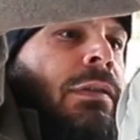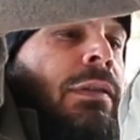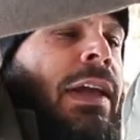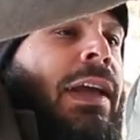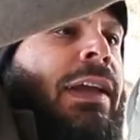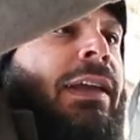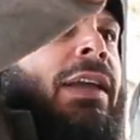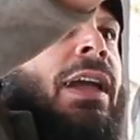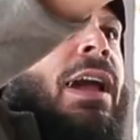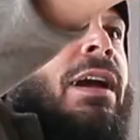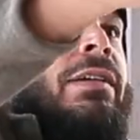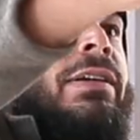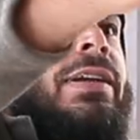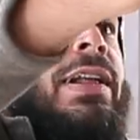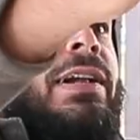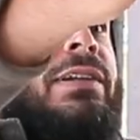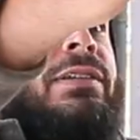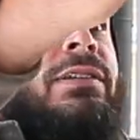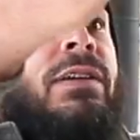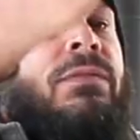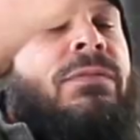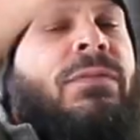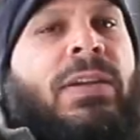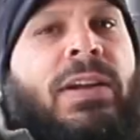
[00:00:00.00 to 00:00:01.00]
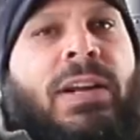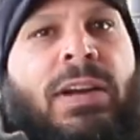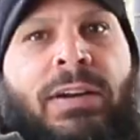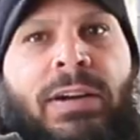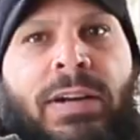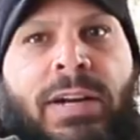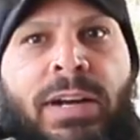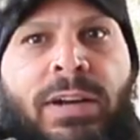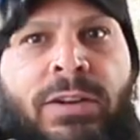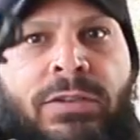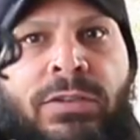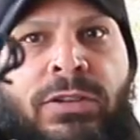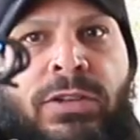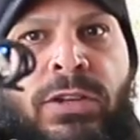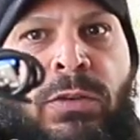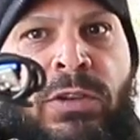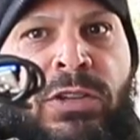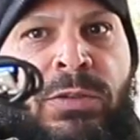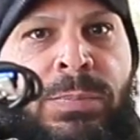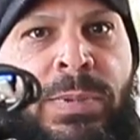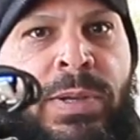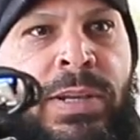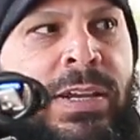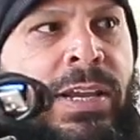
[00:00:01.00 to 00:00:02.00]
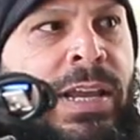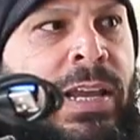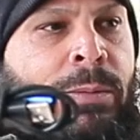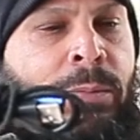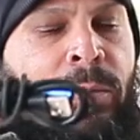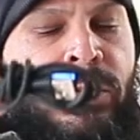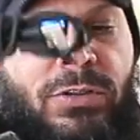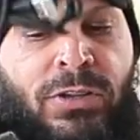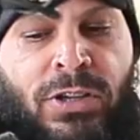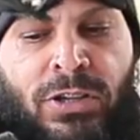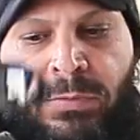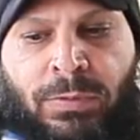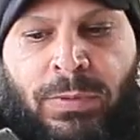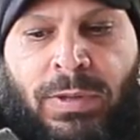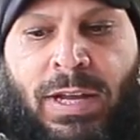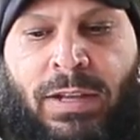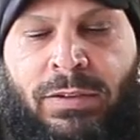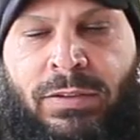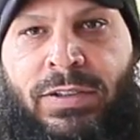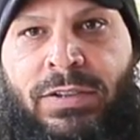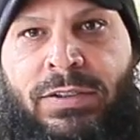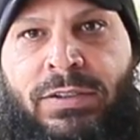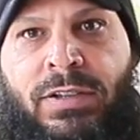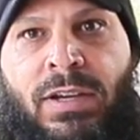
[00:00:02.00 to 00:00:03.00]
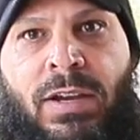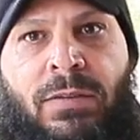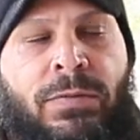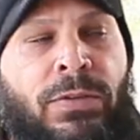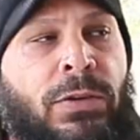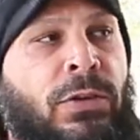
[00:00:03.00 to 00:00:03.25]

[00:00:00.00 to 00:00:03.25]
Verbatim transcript: I carry that stuff in here, and here's your USB cables, because without this stuff,